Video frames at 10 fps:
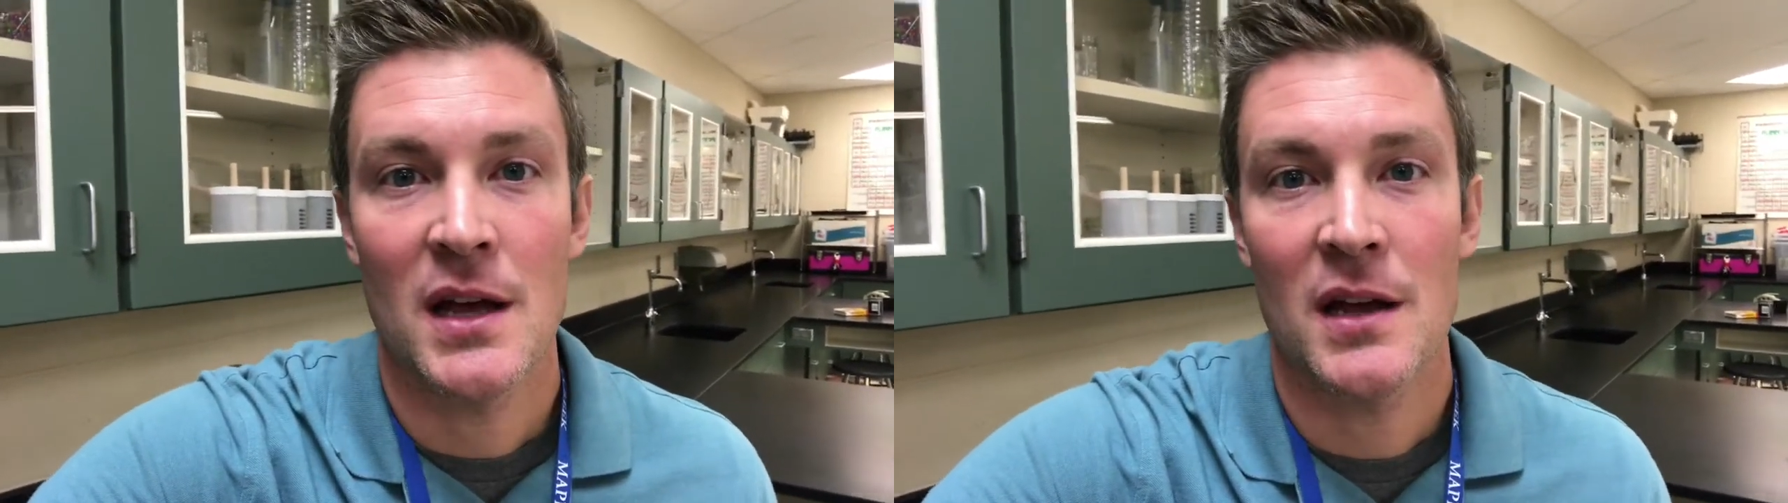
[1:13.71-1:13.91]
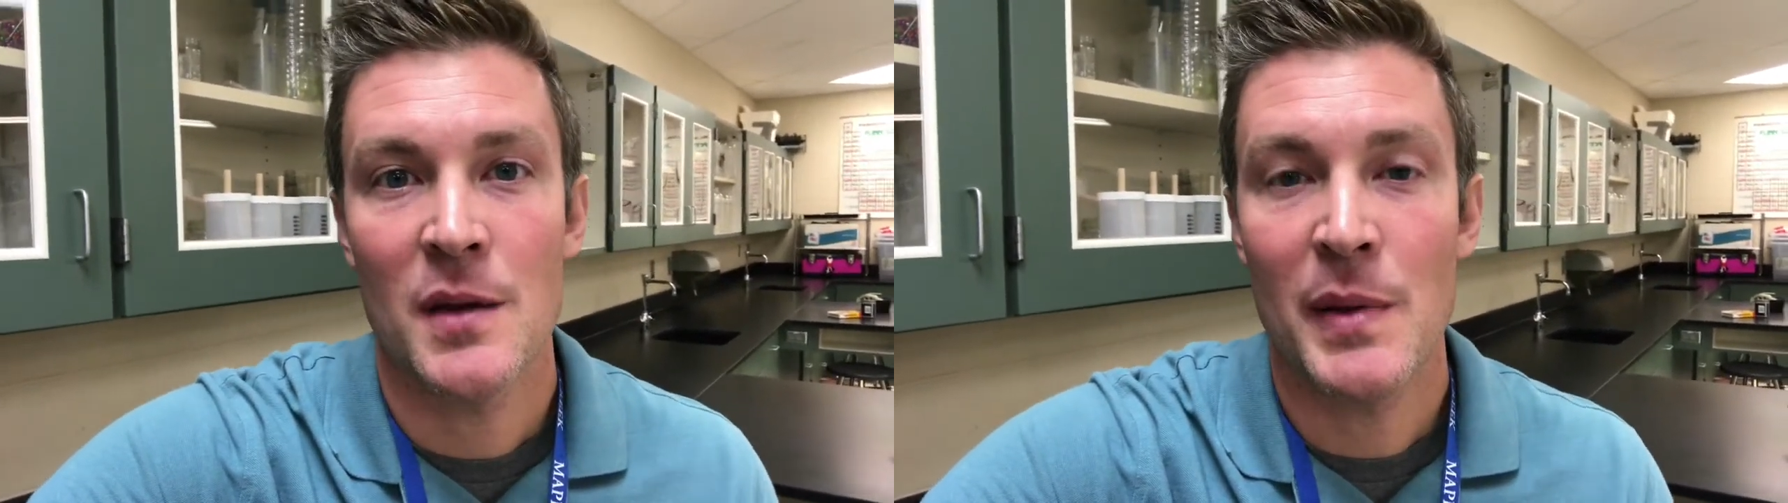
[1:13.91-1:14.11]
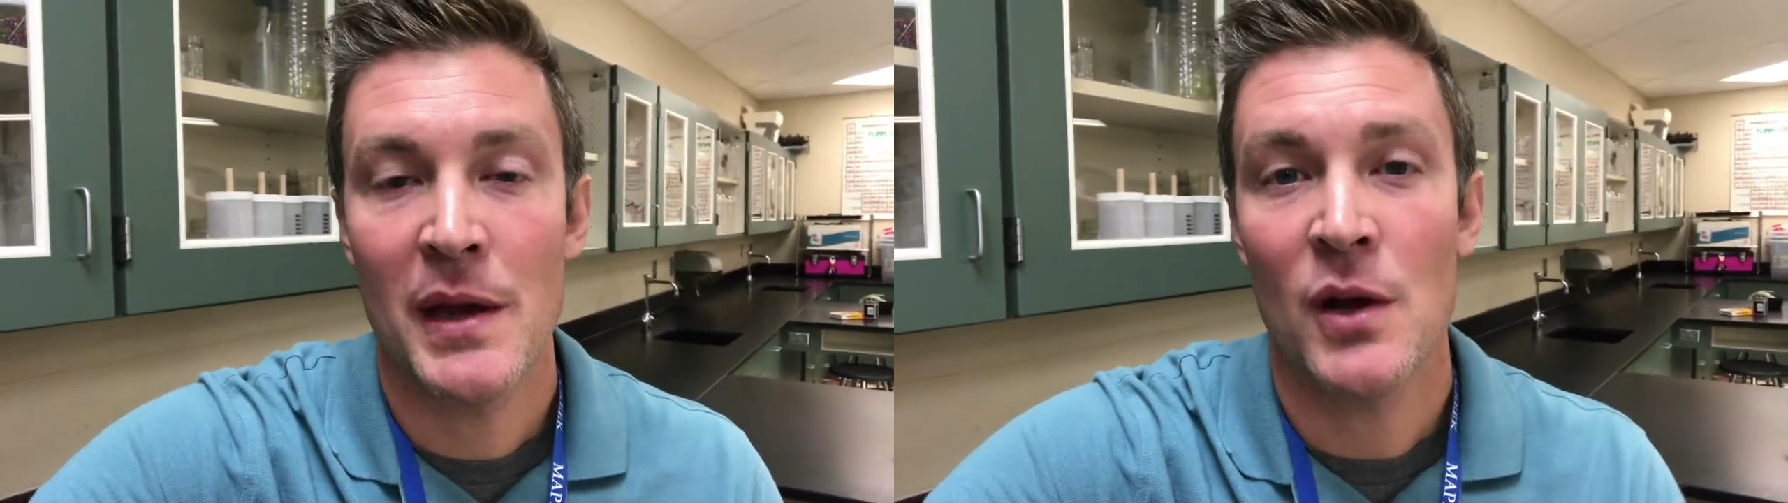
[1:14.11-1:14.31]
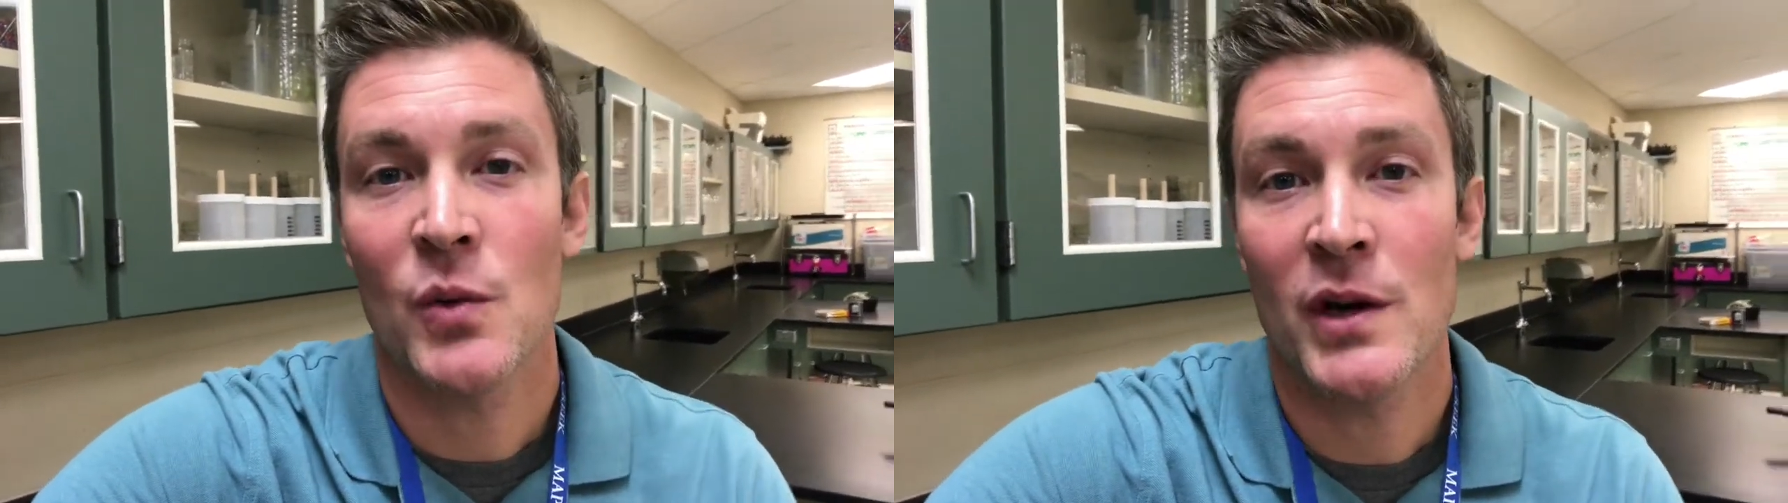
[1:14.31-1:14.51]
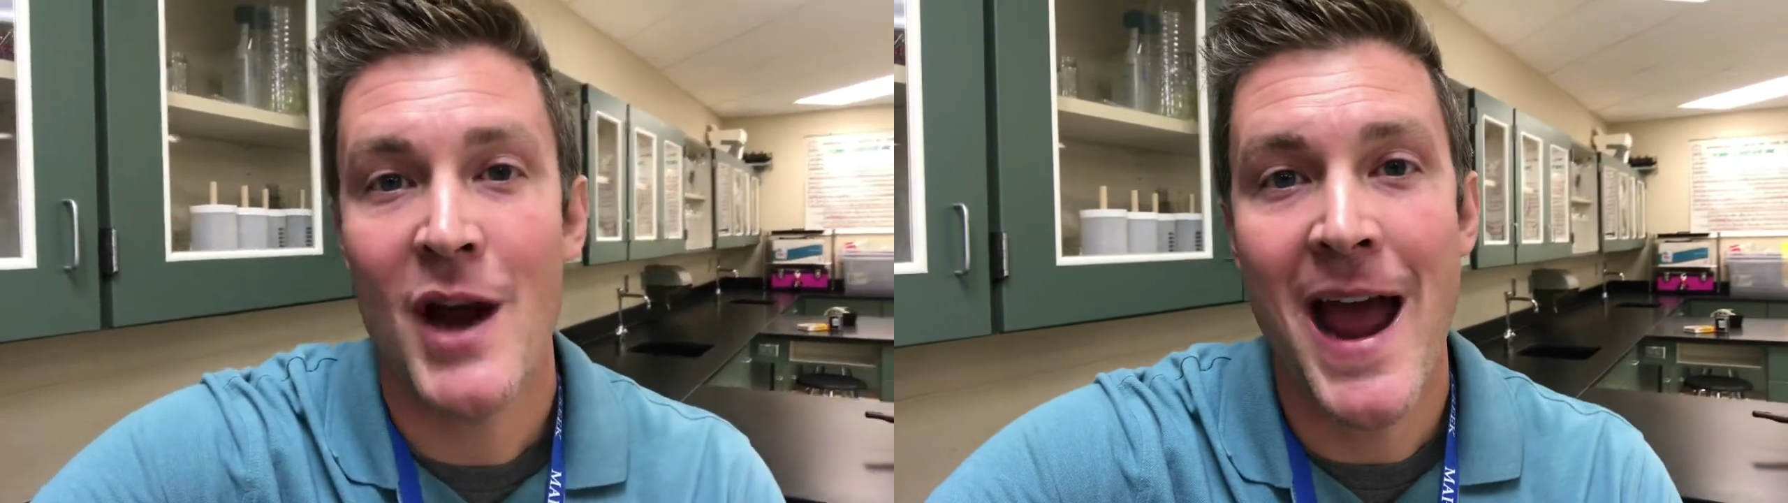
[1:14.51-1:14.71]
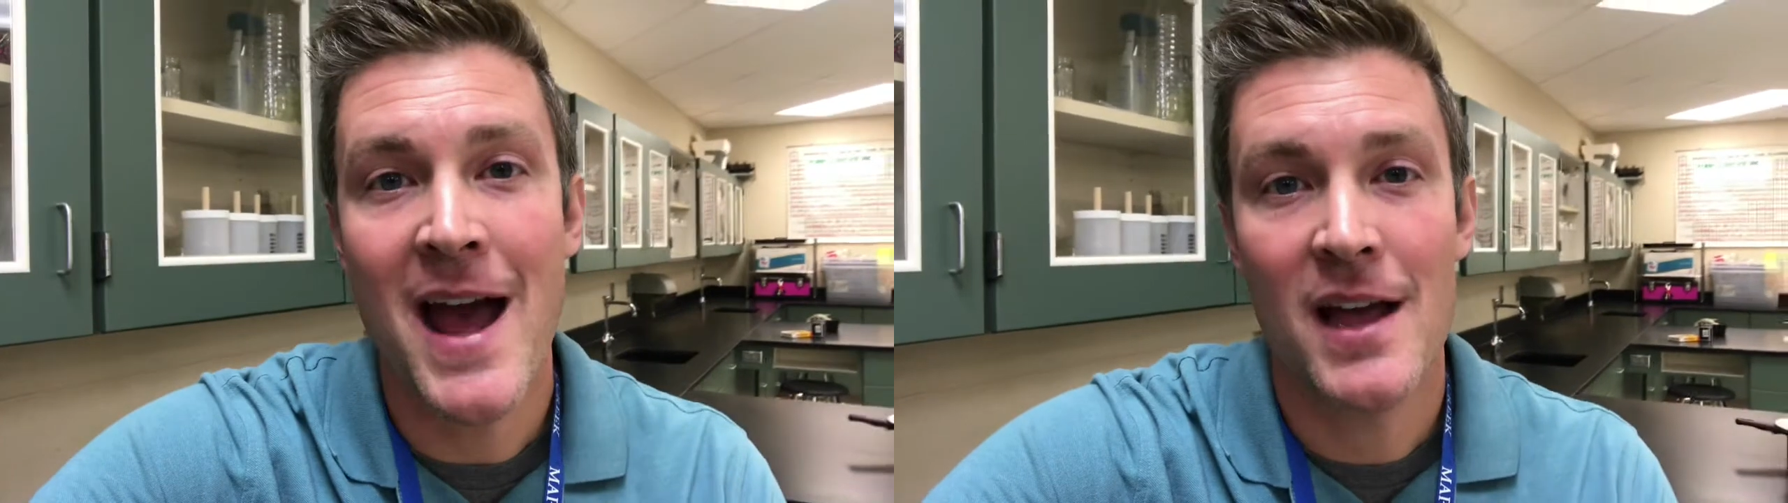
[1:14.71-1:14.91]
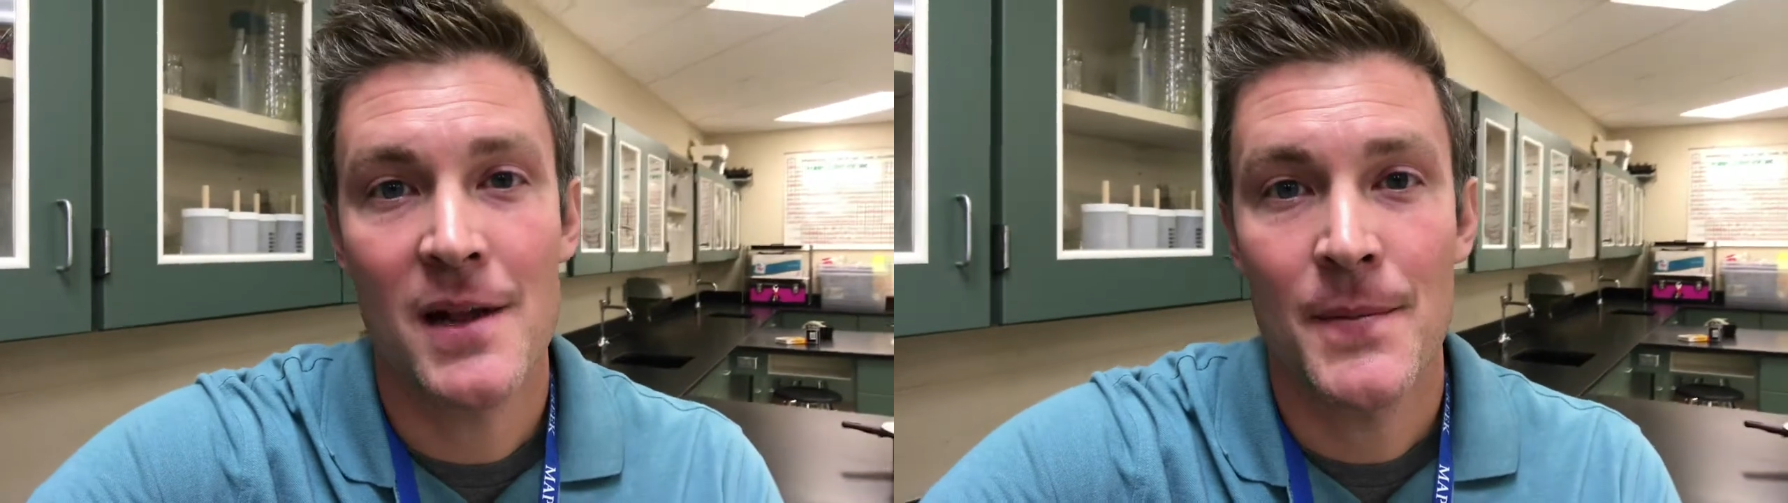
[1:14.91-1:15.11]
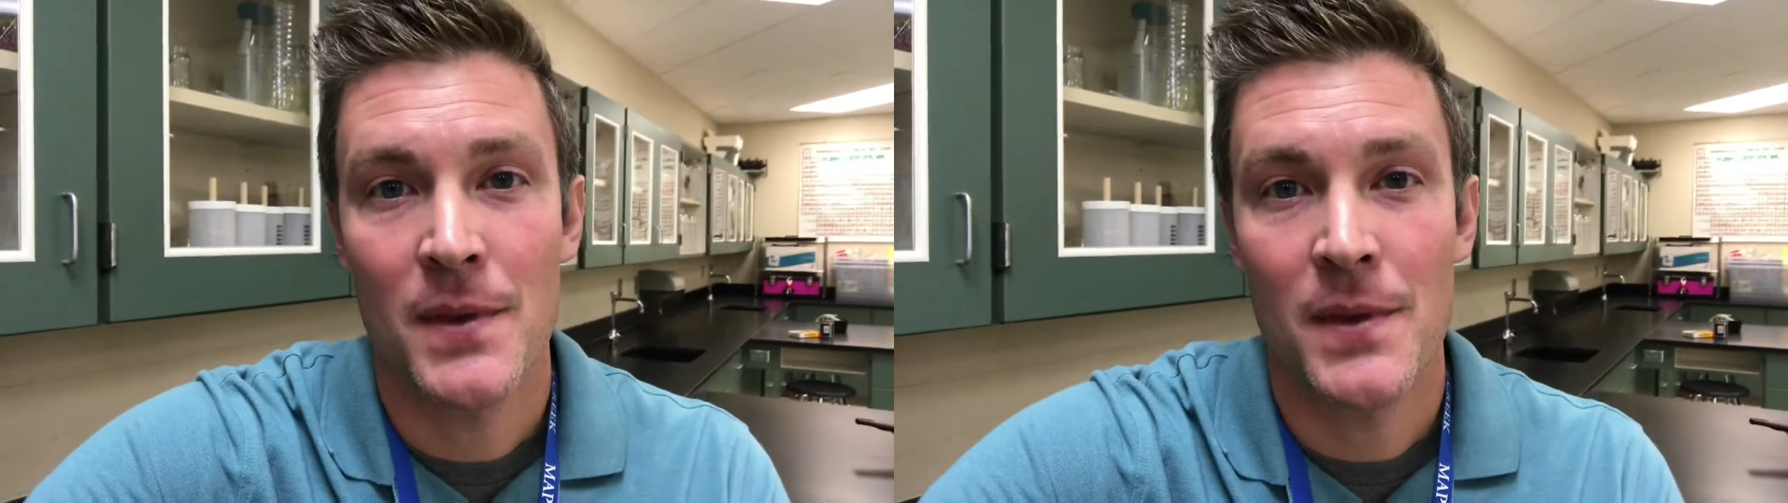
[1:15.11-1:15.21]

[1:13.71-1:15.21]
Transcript: uh, depending on where you're at.